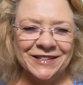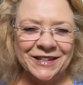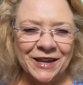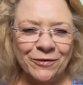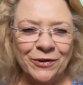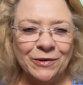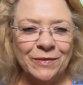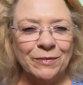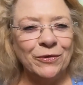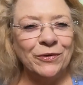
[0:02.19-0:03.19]
Today we're going to
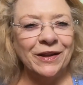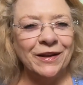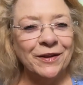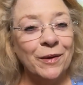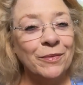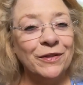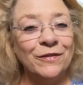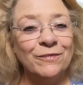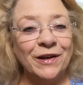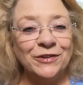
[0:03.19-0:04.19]
be brewing a couple
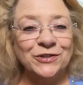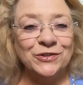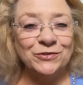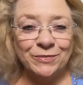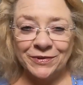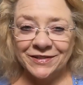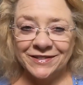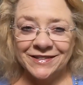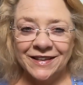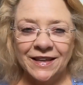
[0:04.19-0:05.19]
of Belgian
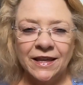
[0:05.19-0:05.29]
triples,